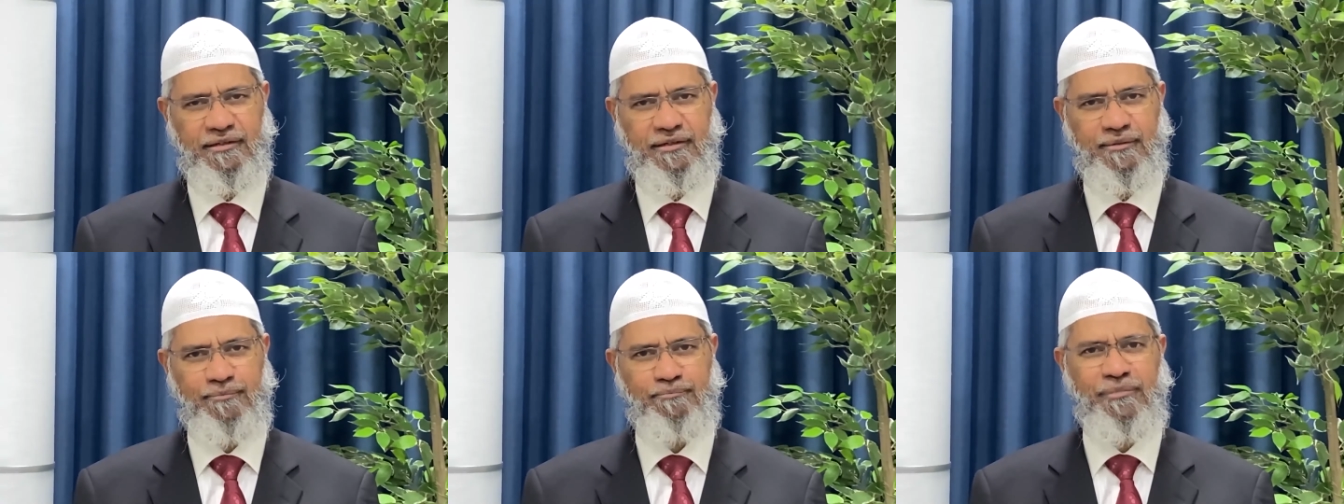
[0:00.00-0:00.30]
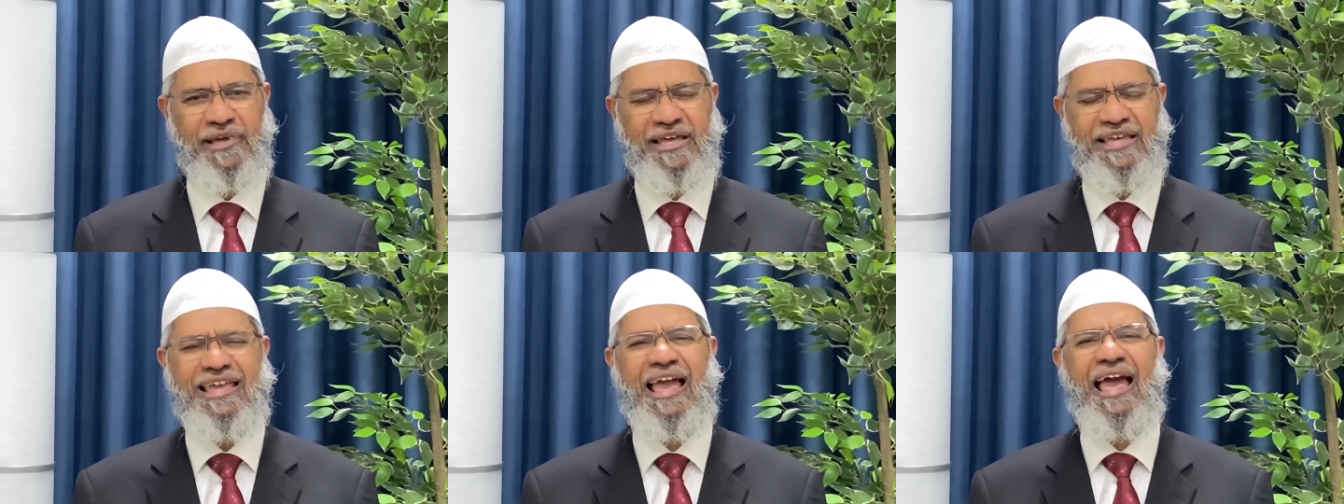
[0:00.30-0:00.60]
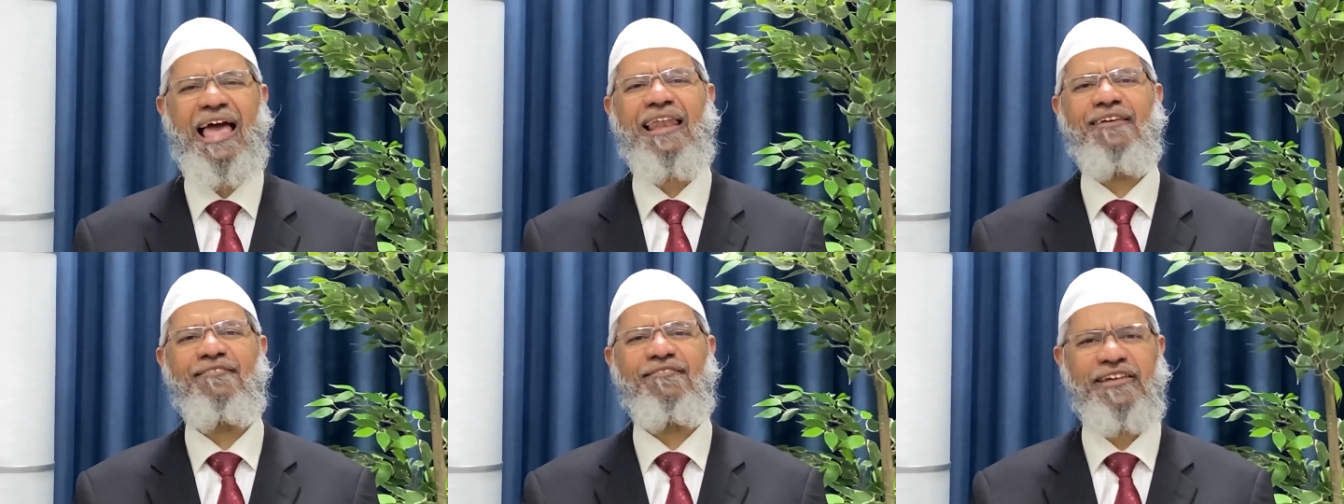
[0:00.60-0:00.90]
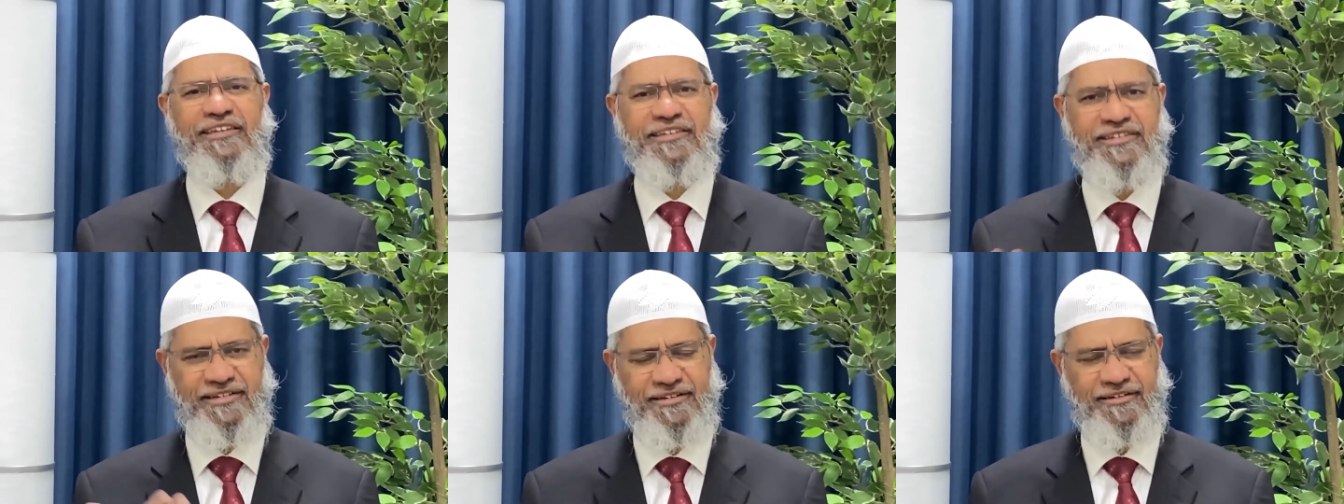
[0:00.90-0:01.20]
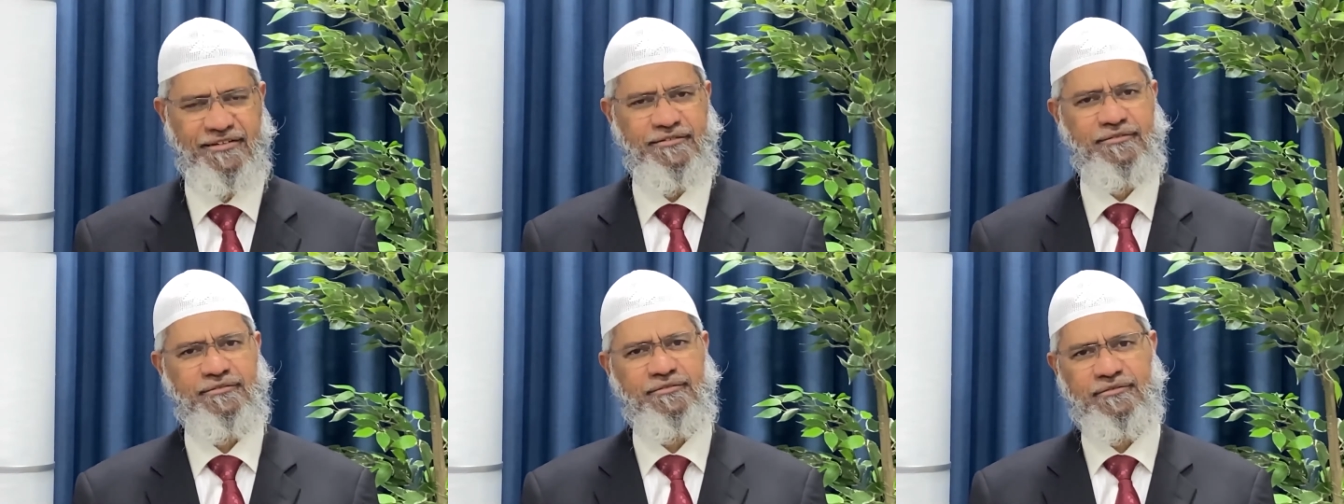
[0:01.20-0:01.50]
May He elevate
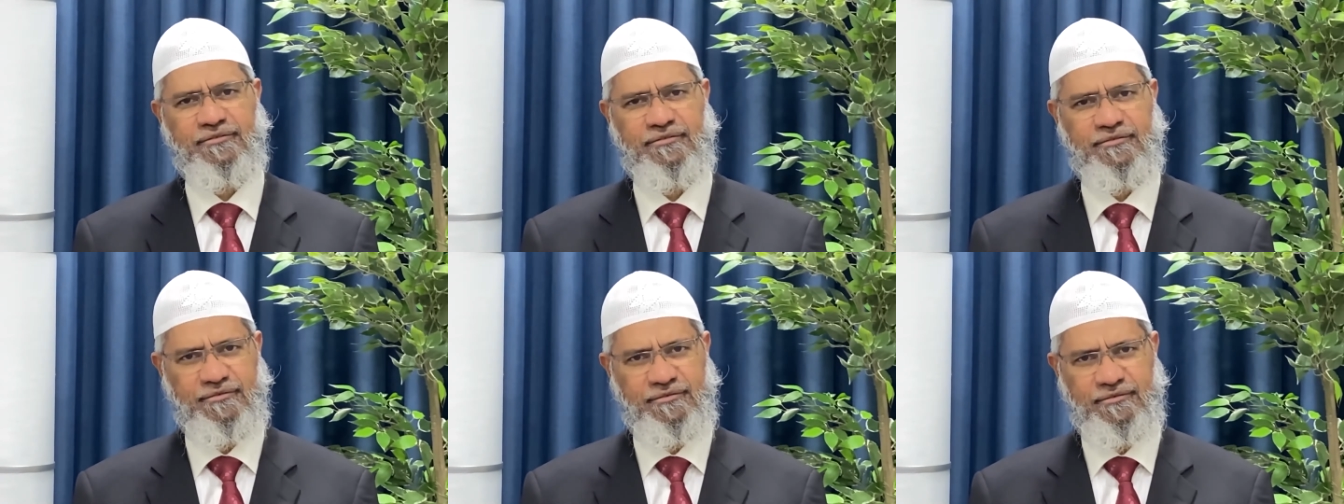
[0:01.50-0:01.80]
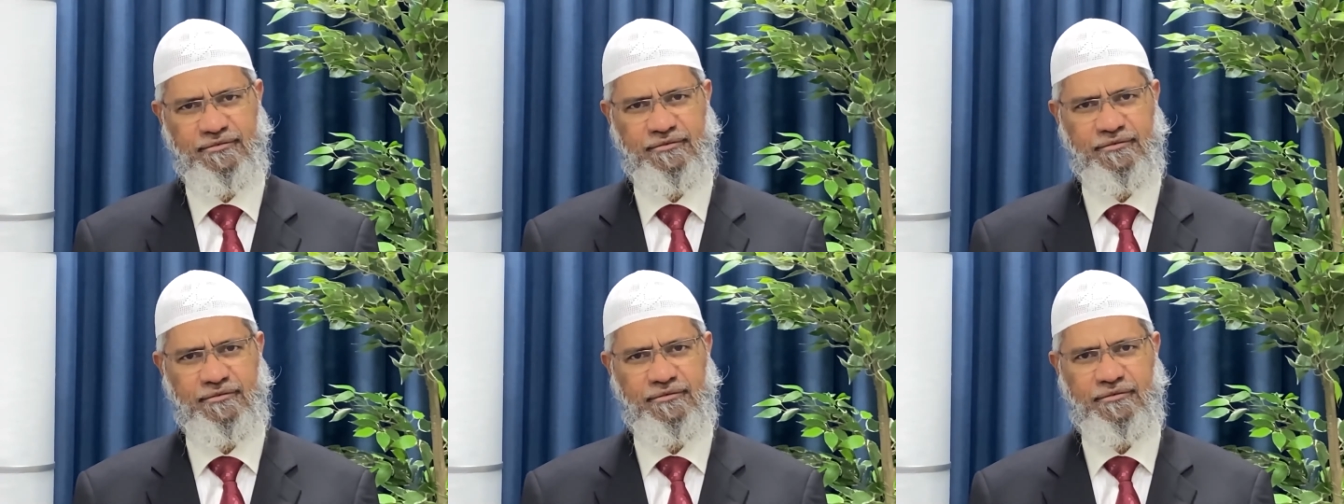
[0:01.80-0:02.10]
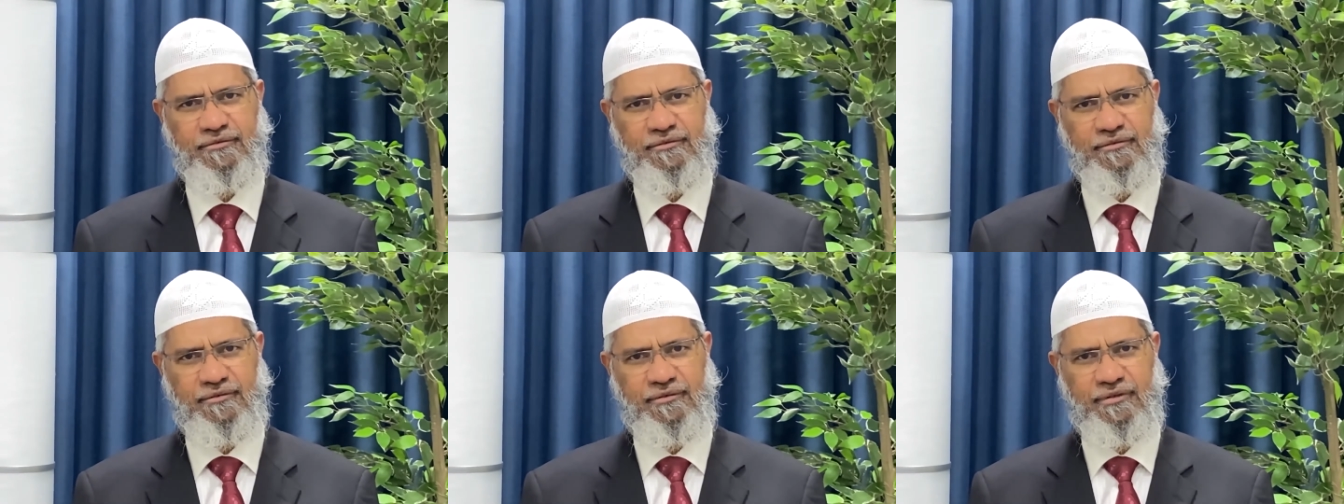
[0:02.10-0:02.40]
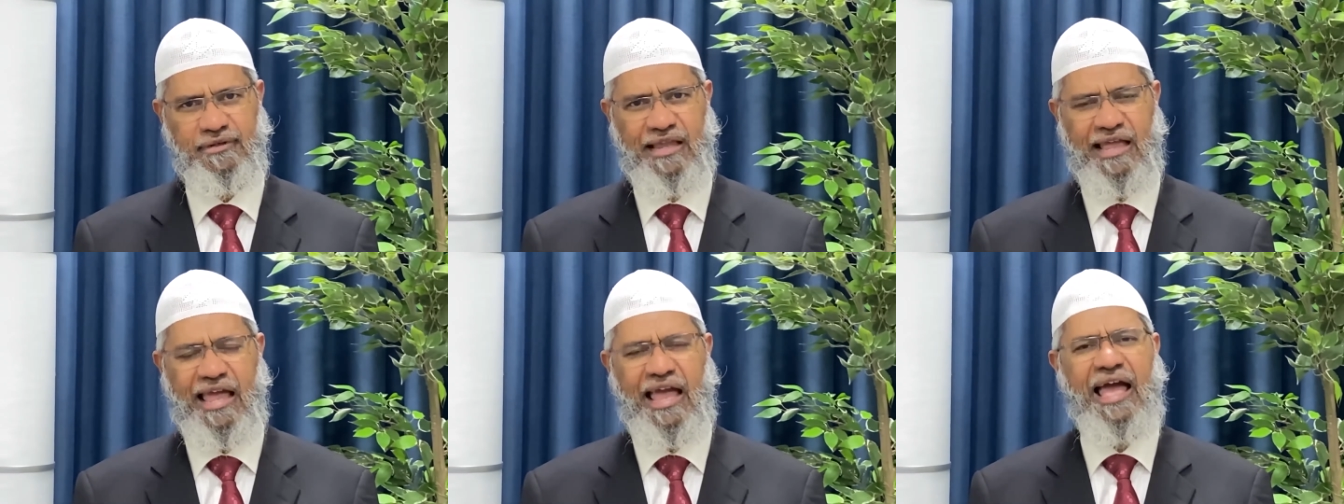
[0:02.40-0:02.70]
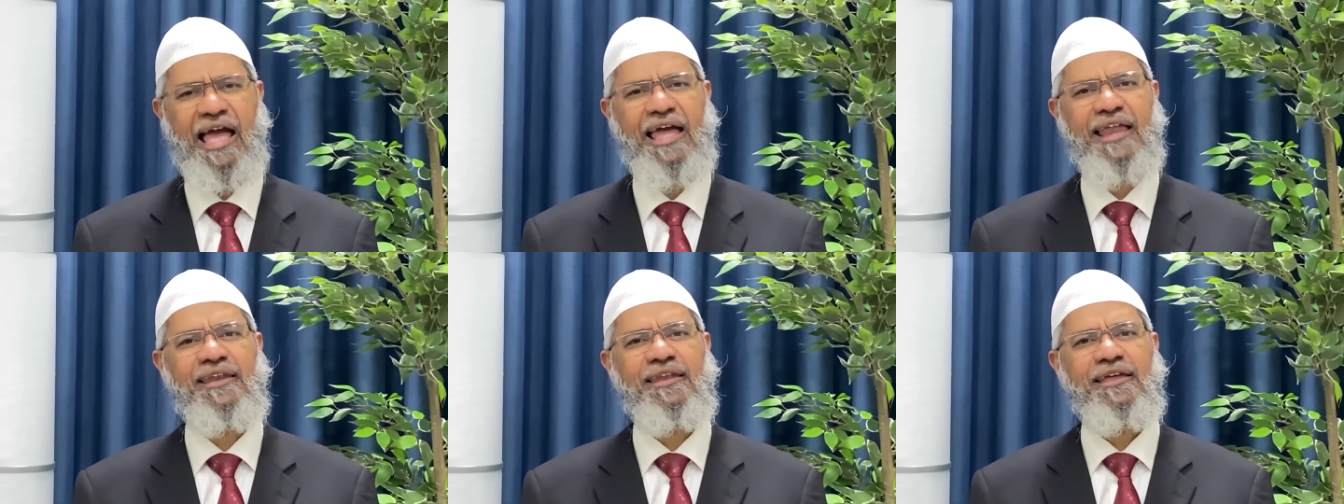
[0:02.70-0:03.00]

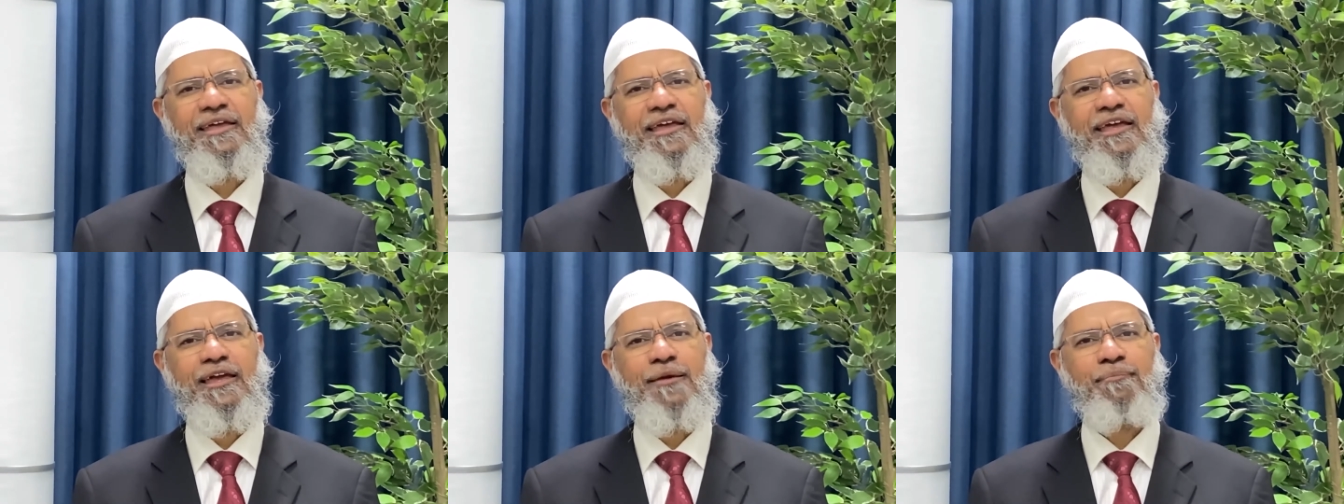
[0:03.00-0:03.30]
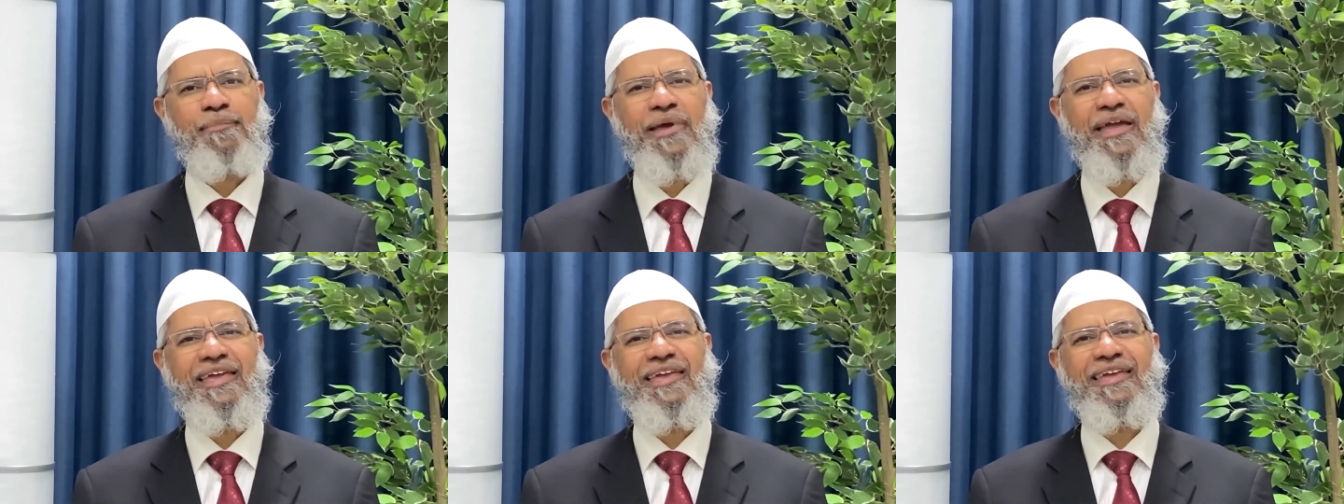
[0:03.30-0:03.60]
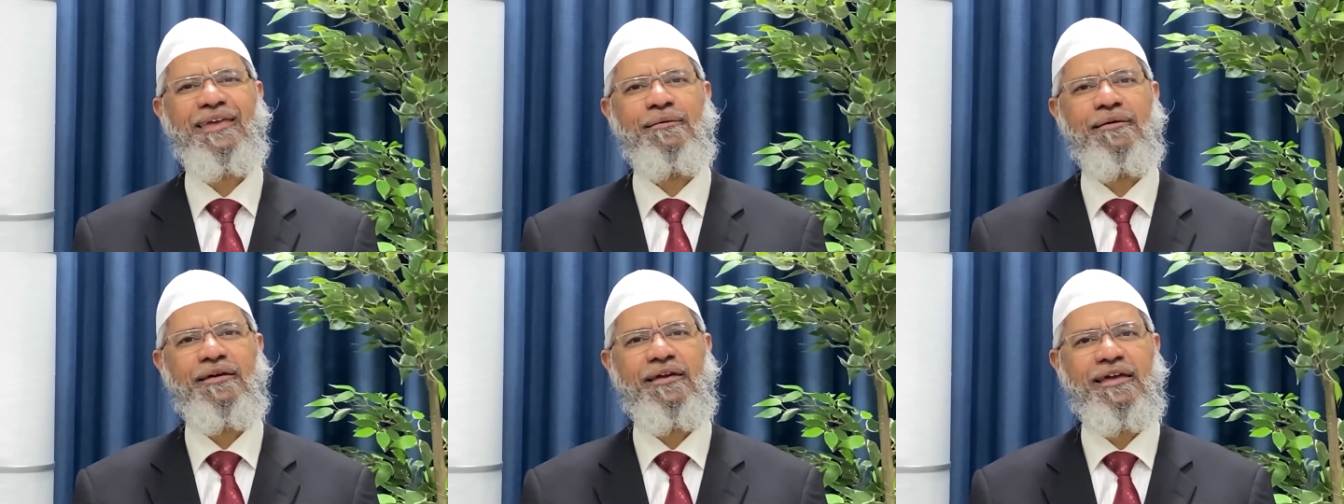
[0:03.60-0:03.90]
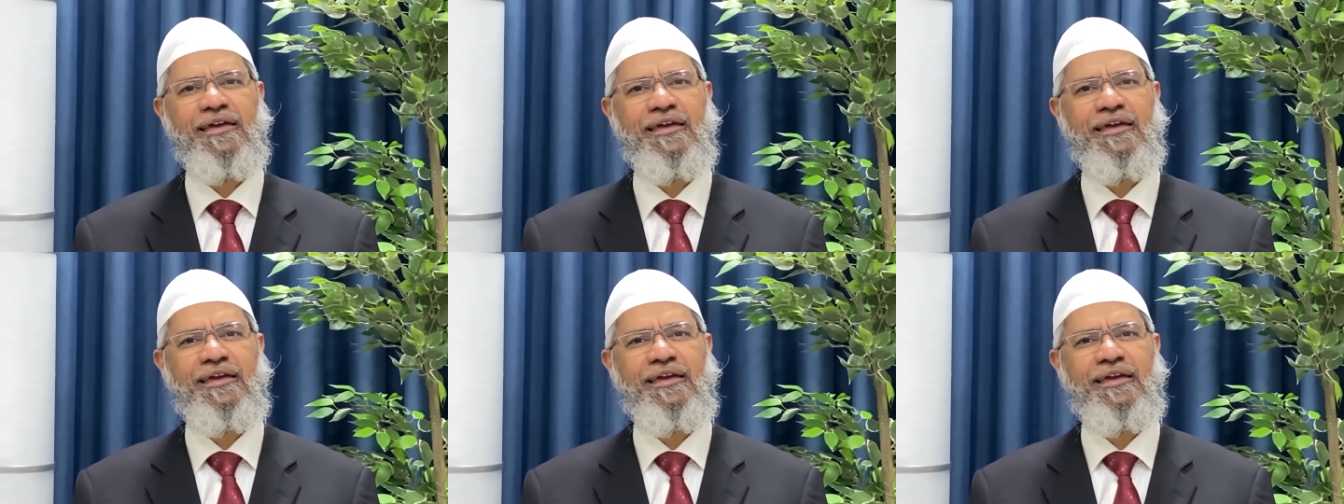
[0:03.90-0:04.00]
and may He